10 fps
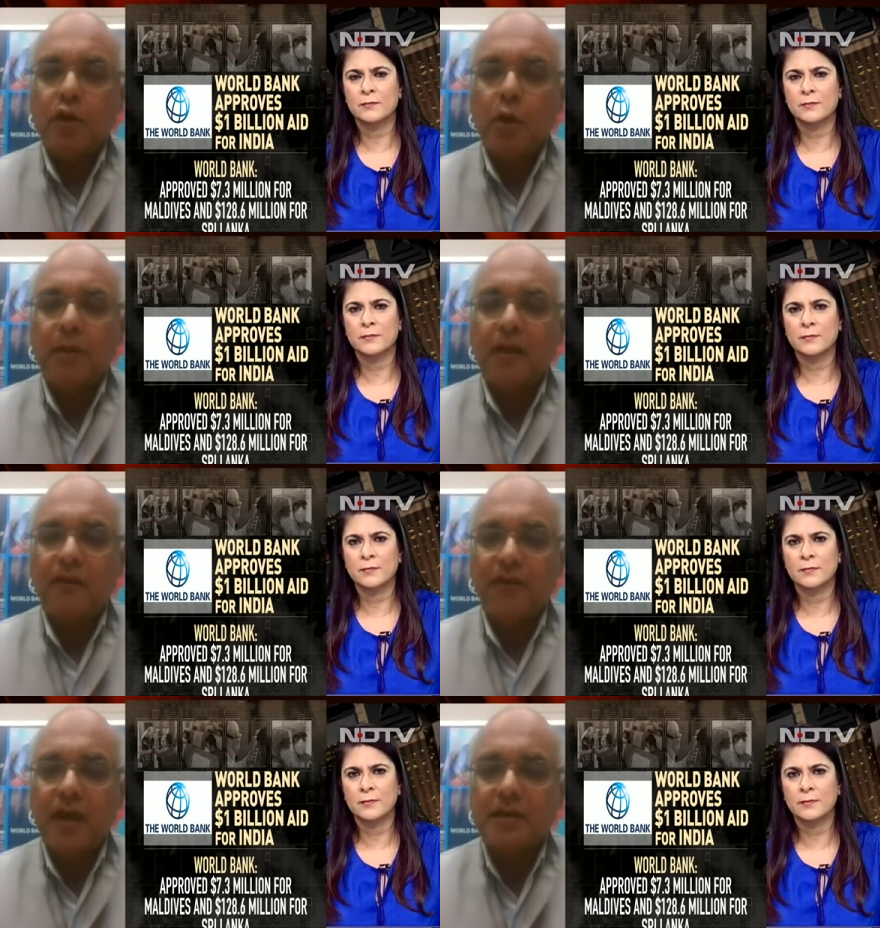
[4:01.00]
Speaker 1: of Economic
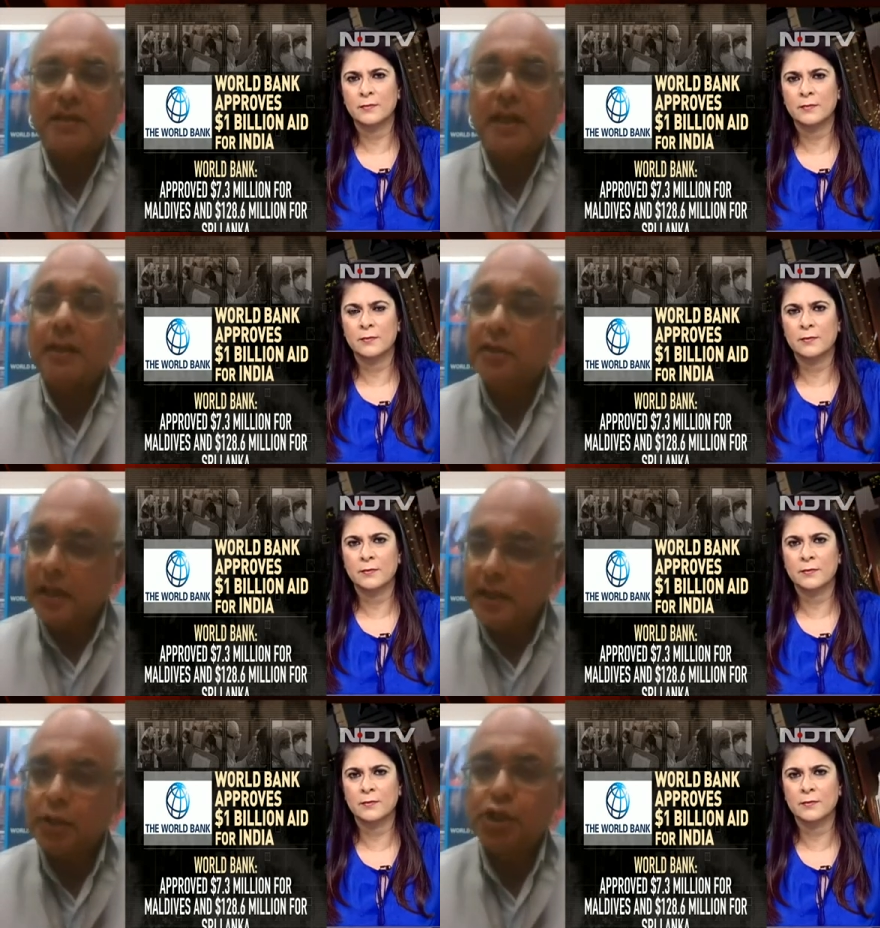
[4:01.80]
Affairs and under
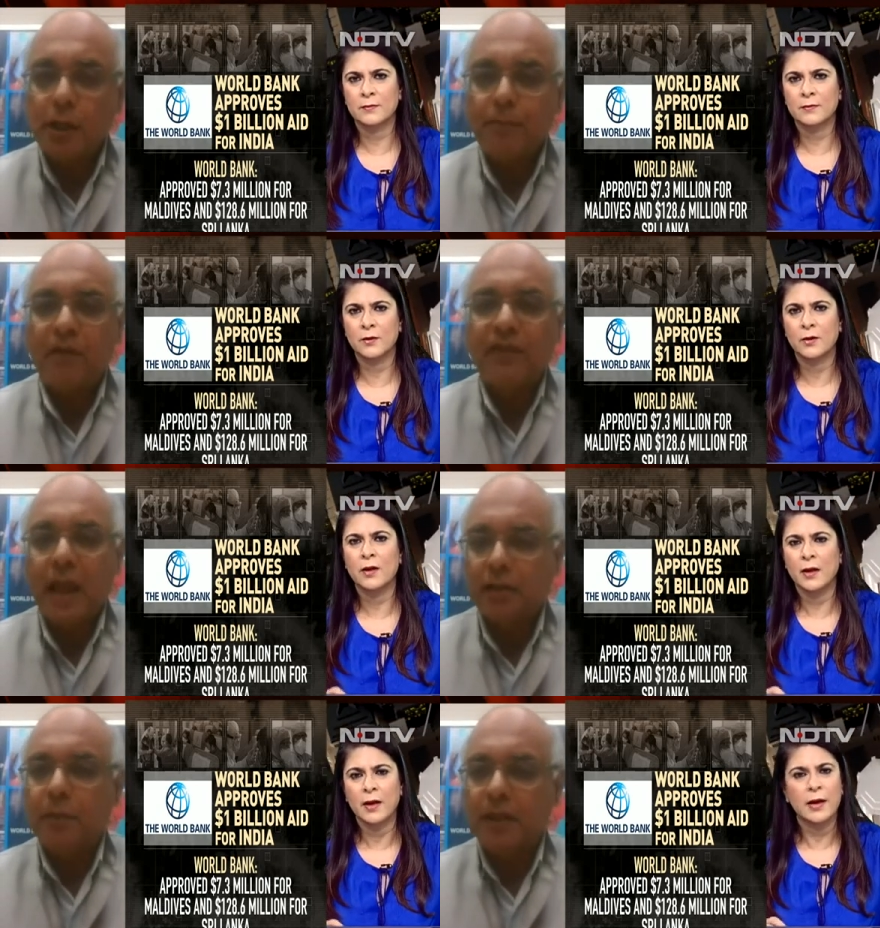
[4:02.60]
the leadership of the
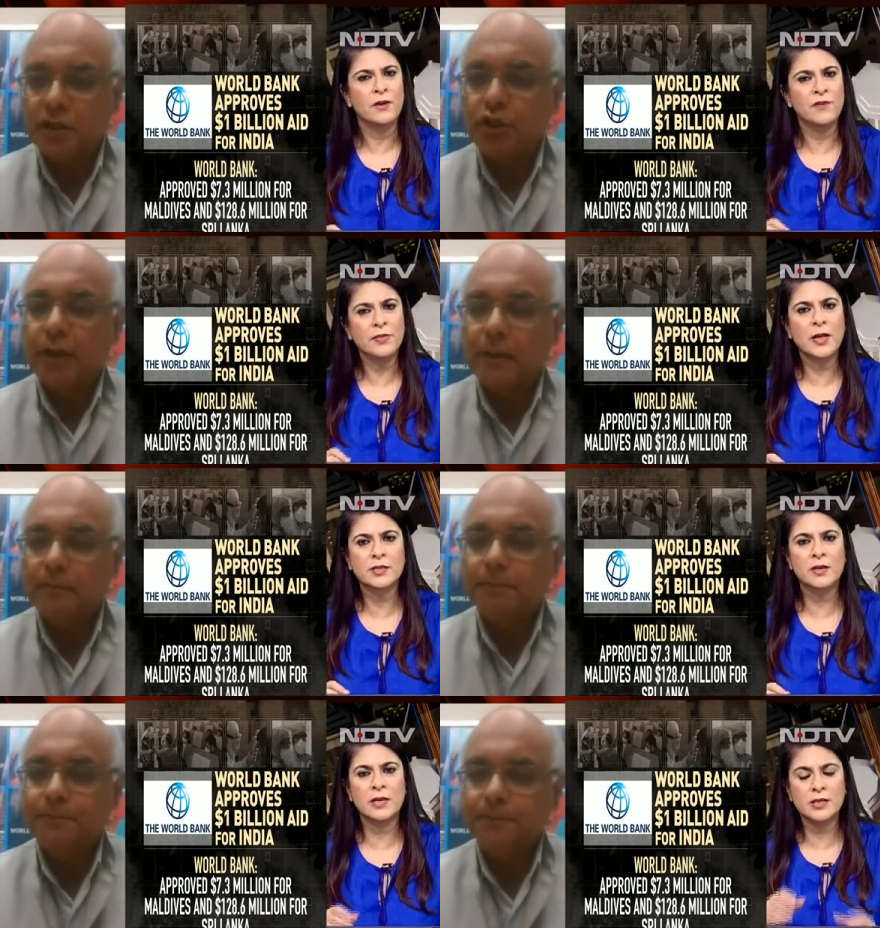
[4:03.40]
health. In
Speaker 2: fact, that's a,
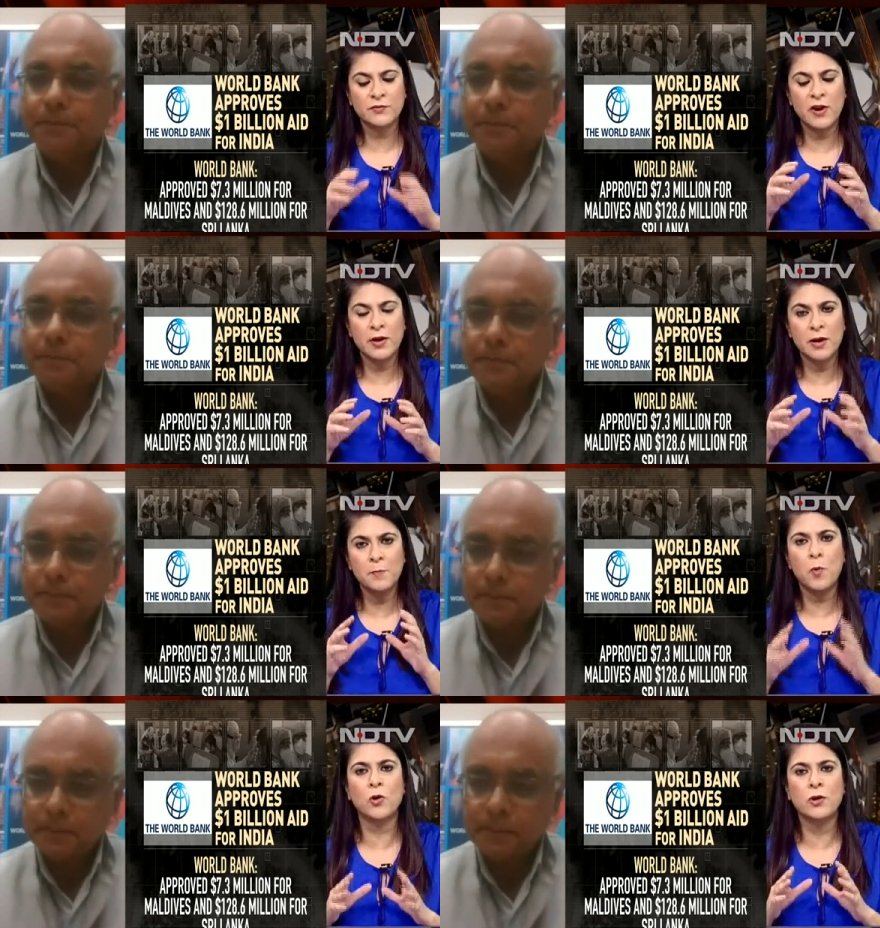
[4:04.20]
that's a very
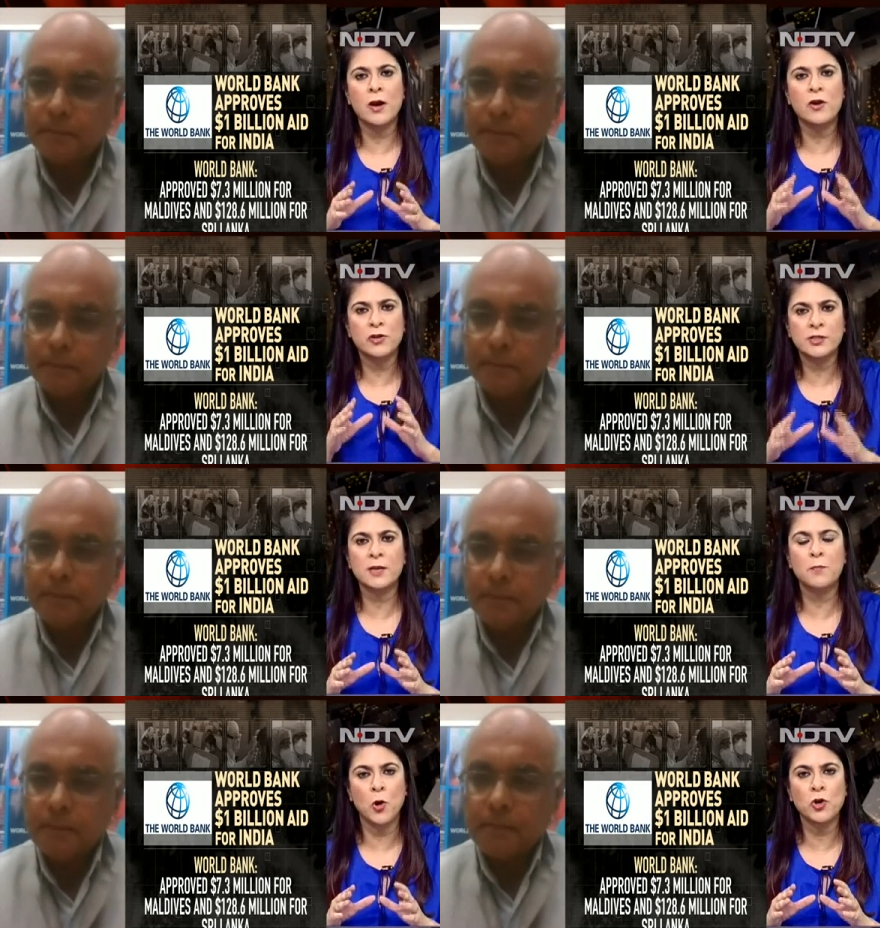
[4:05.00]
important, interesting
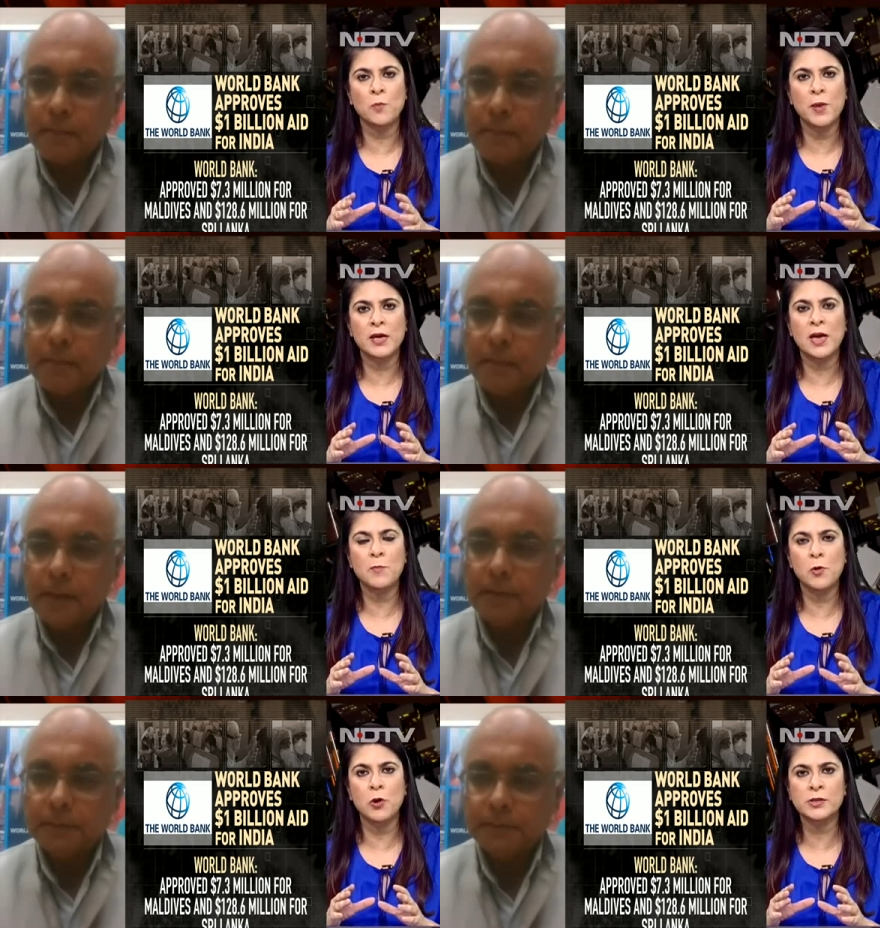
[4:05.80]
point you're making
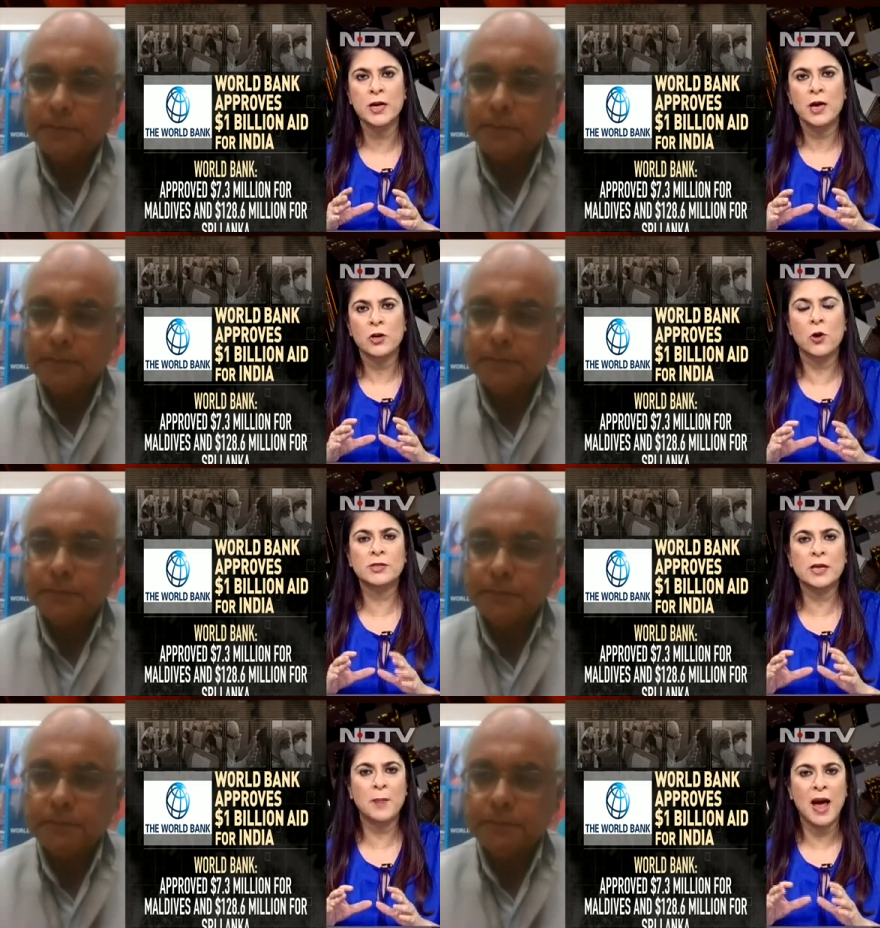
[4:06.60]
because you're saying
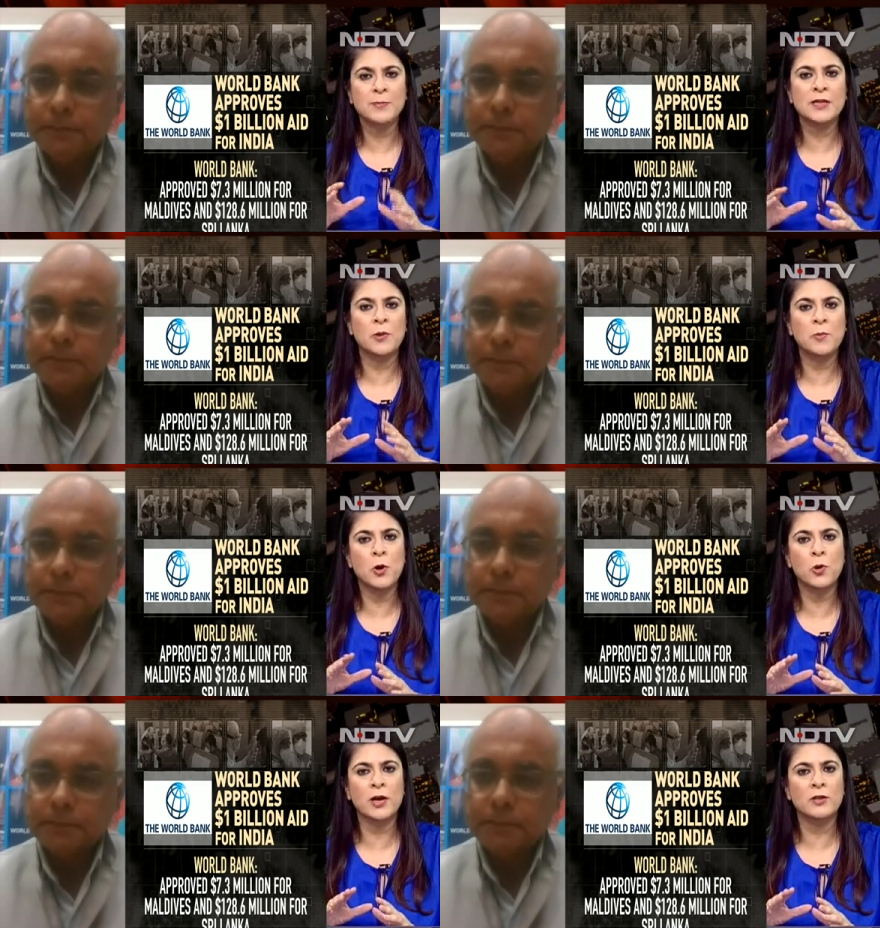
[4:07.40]
perhaps that when we look
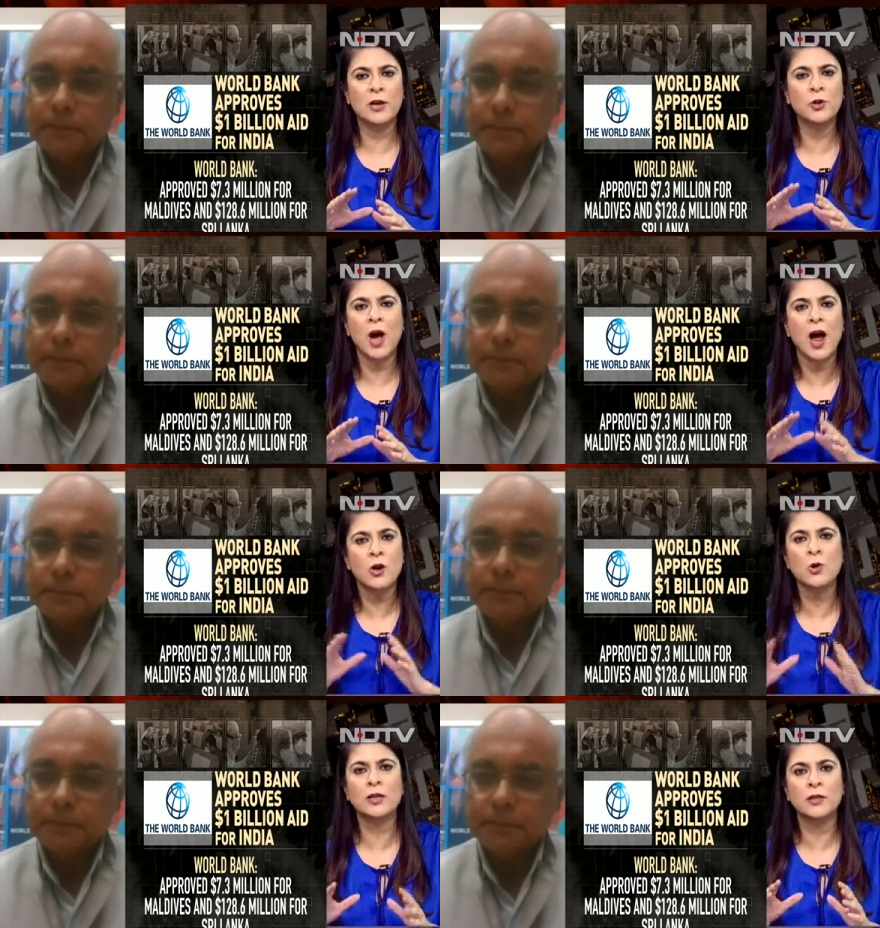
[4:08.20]
at that, you can't look
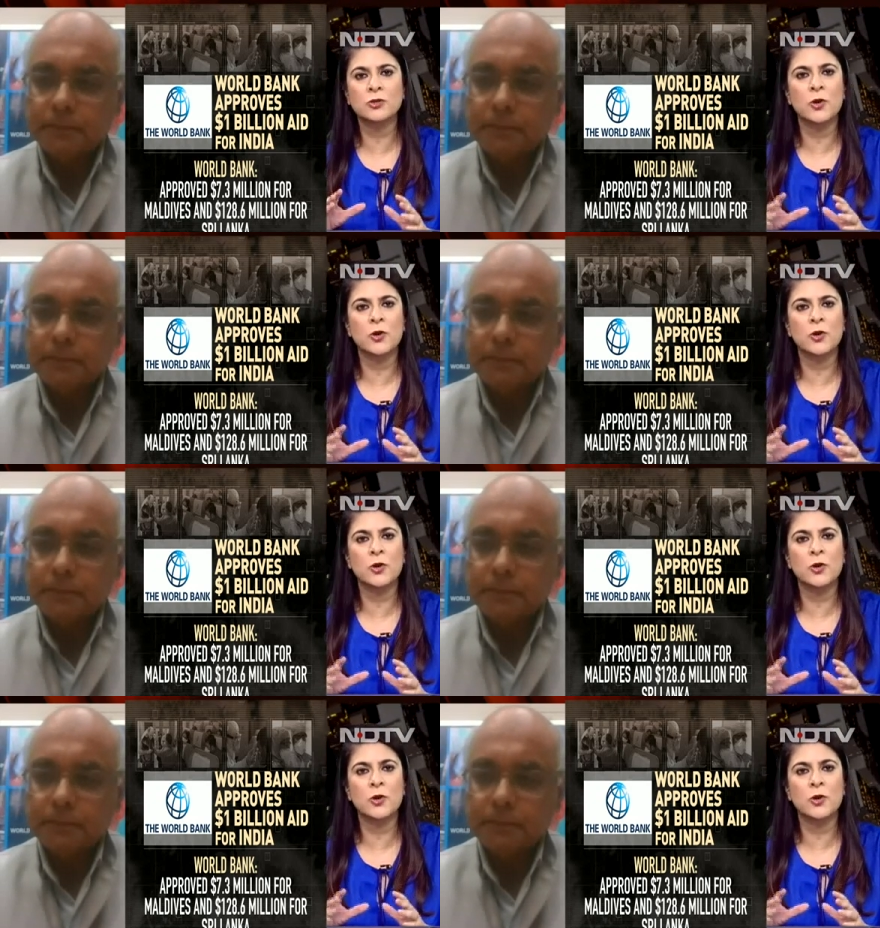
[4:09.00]
at this an